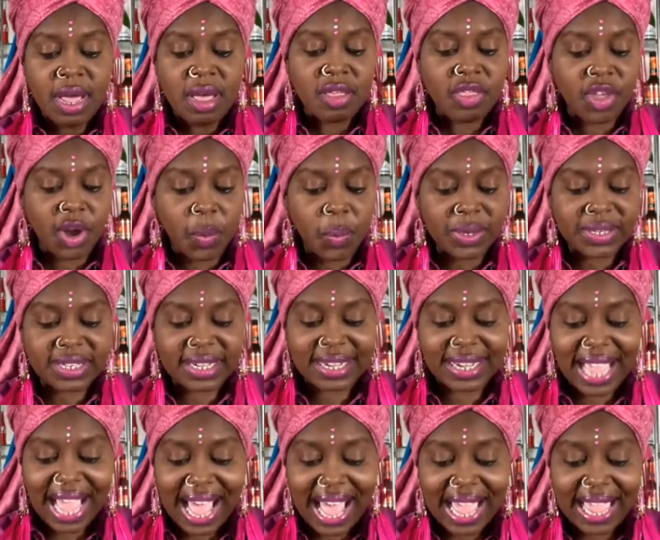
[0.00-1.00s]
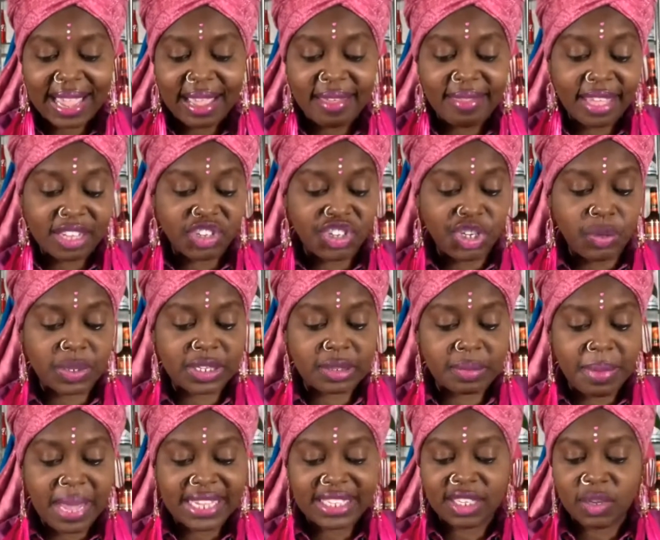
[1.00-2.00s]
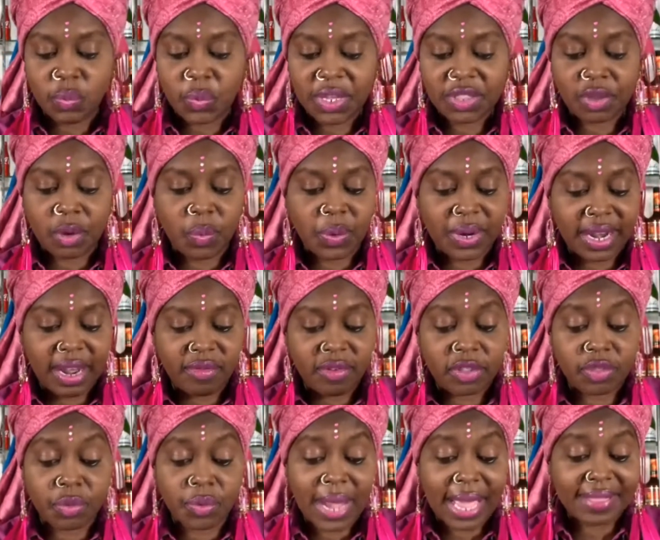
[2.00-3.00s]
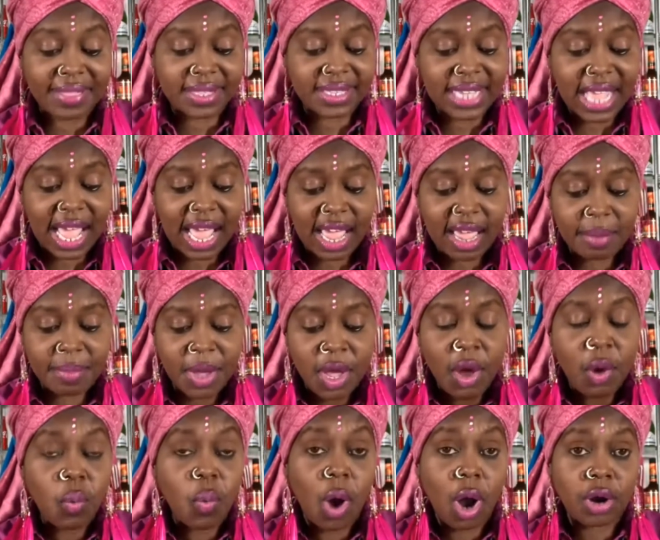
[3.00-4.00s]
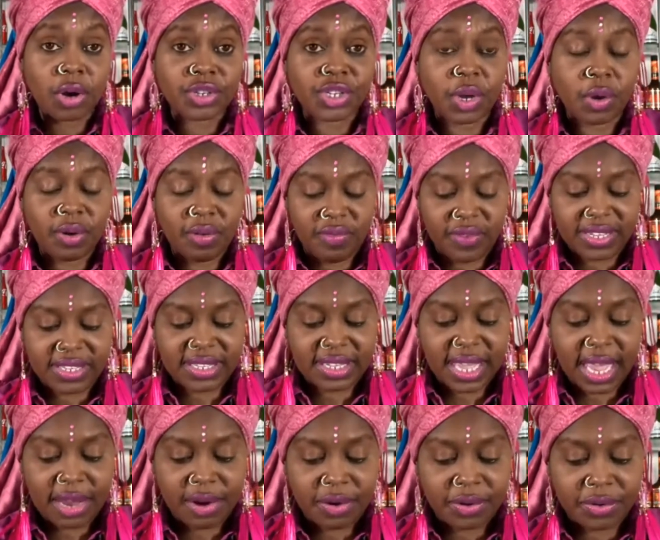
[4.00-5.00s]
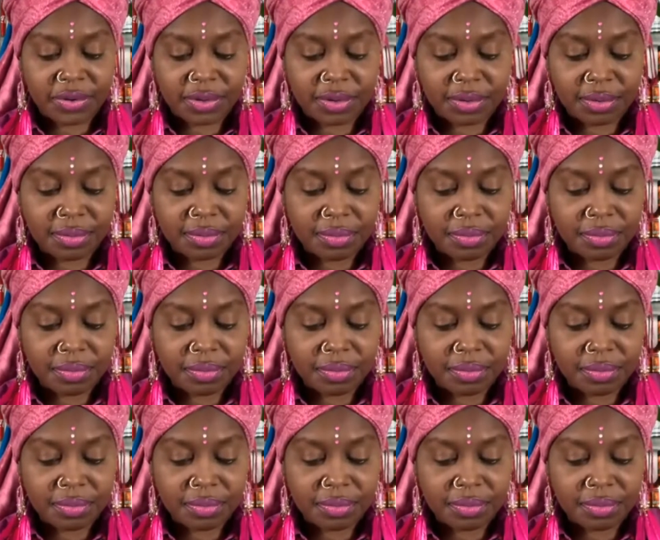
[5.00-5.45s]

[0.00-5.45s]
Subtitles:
There was a guy that she was messing with or whatever throughout the time, Walker told investigators.